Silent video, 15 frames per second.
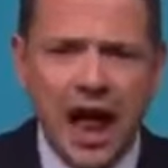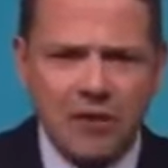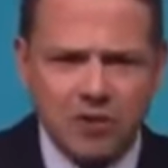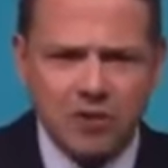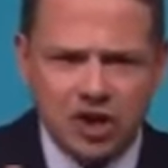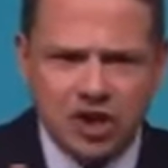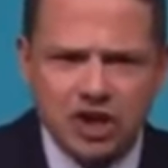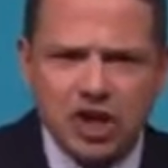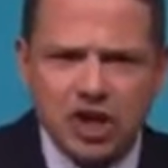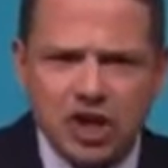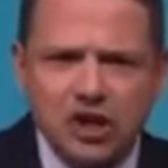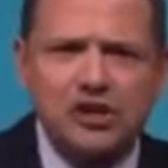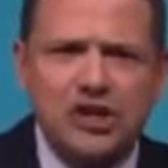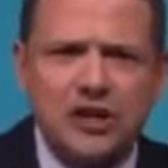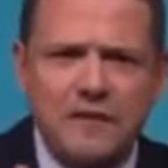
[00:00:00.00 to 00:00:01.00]
And we
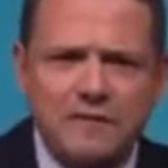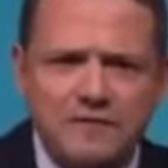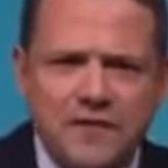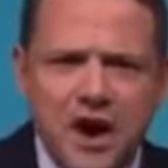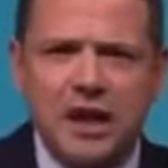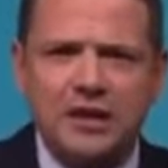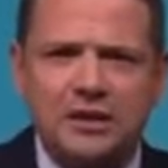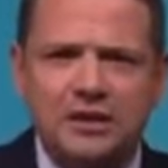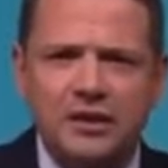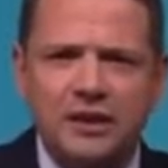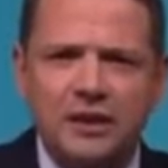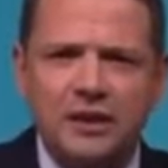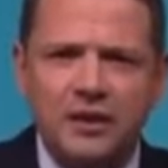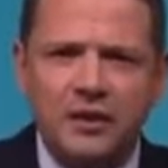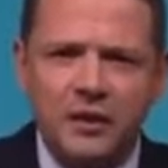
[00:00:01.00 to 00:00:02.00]
seriously fight
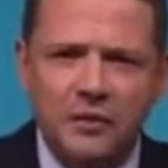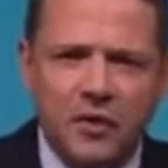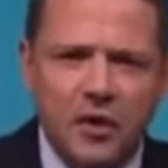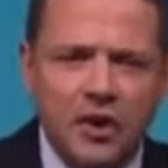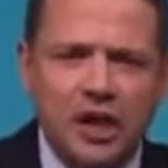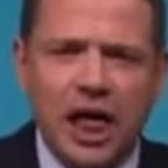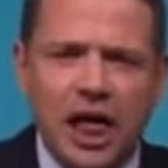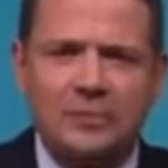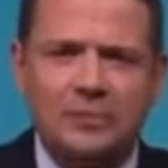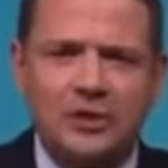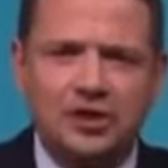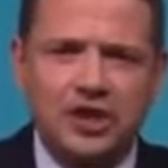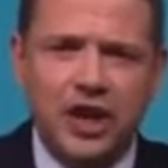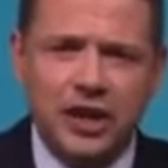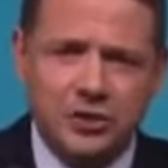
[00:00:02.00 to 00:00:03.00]
for
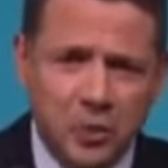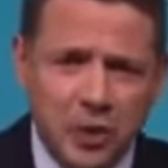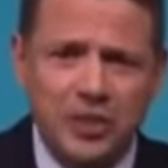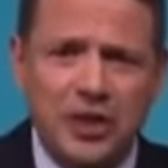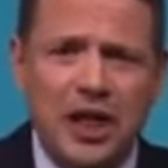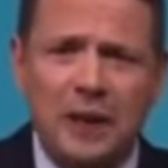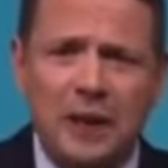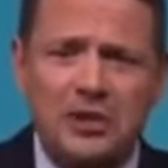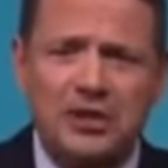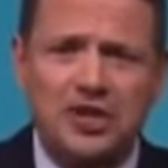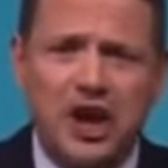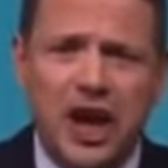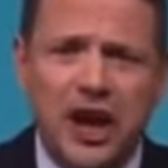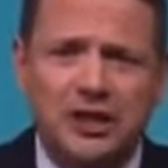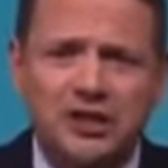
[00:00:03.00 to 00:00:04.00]
climate change, with the climate
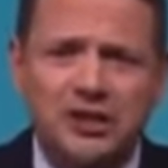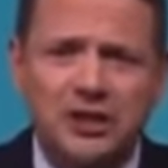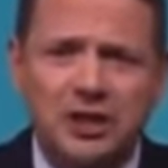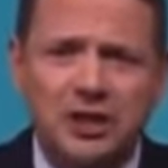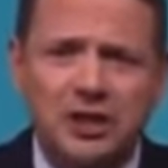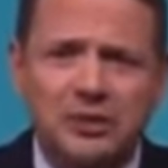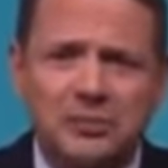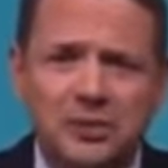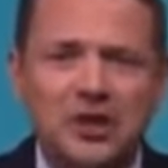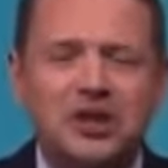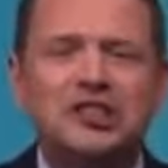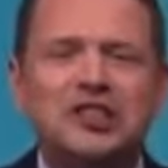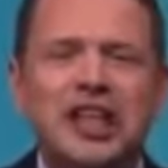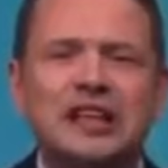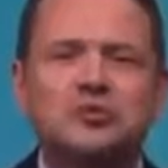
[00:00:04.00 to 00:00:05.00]
change.
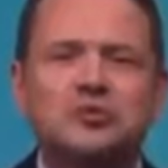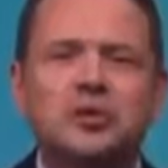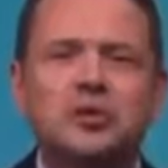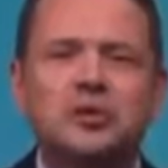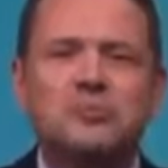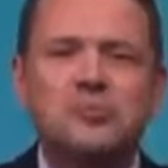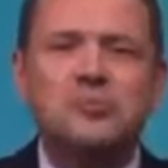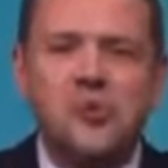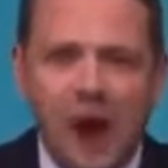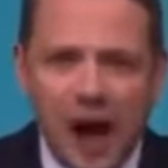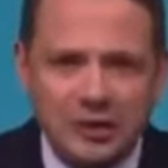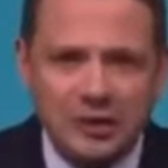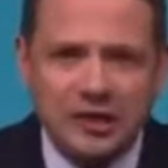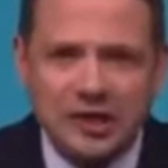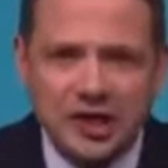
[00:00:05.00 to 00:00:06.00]
Because that's what the
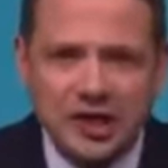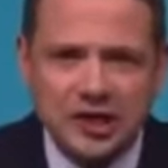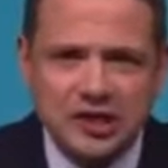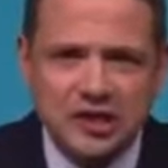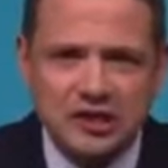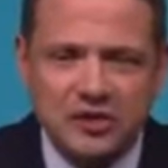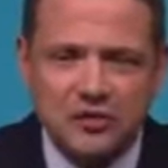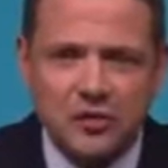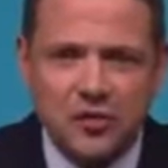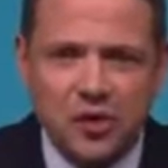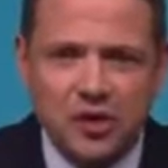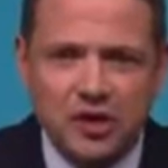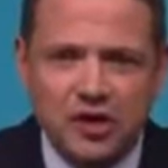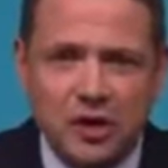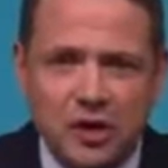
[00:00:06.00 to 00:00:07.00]
proud citizens of
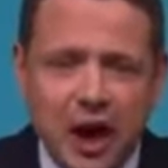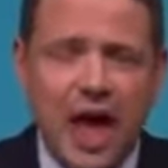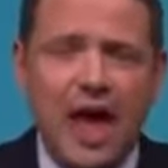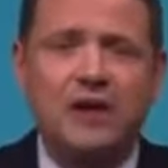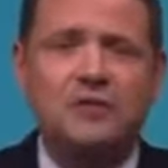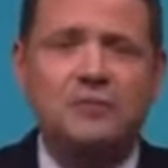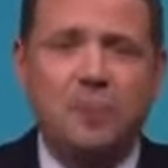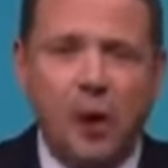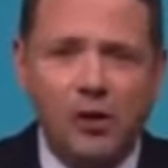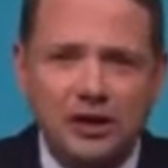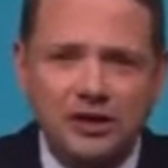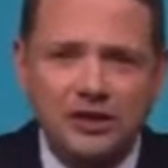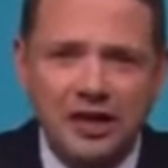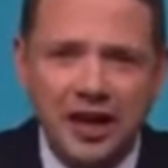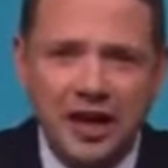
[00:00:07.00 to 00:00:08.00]
Warsaw and of
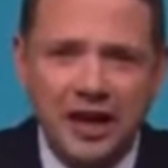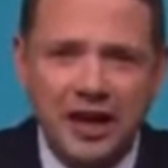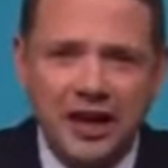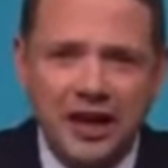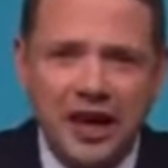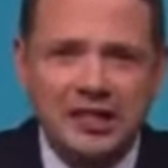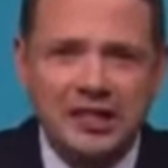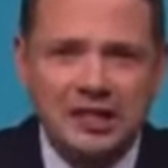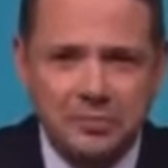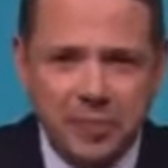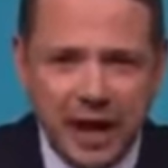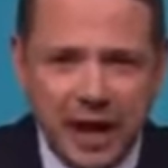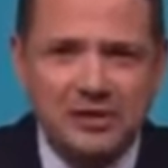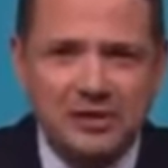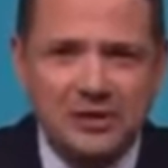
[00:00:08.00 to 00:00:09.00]
Poland
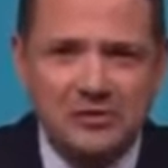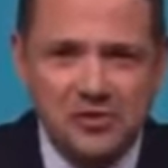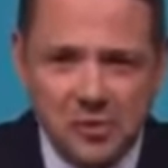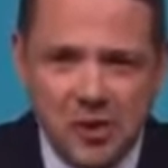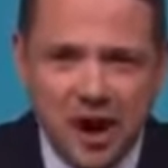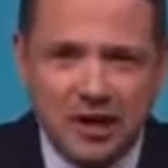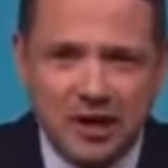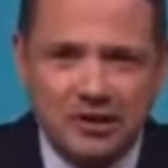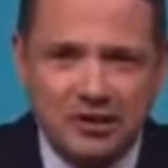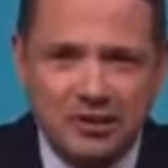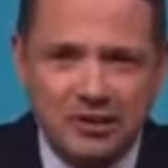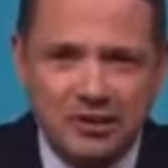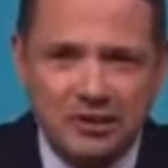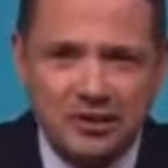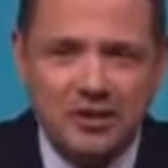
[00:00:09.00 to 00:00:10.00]
expect from
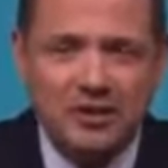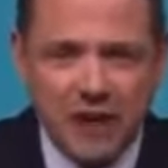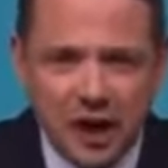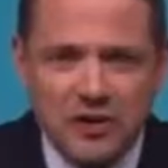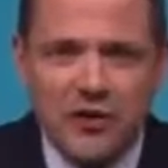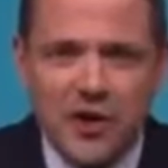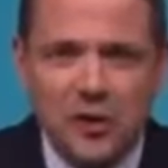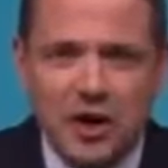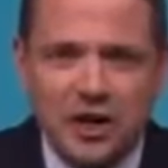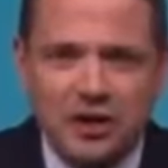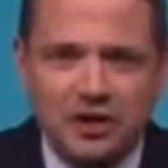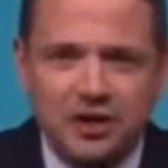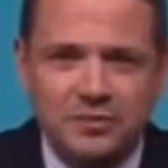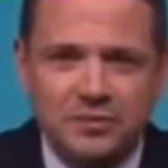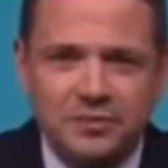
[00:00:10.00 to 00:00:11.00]
us. Thank you very
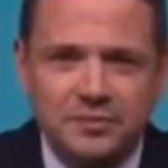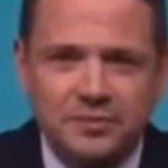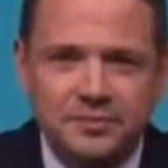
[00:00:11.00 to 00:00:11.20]
much.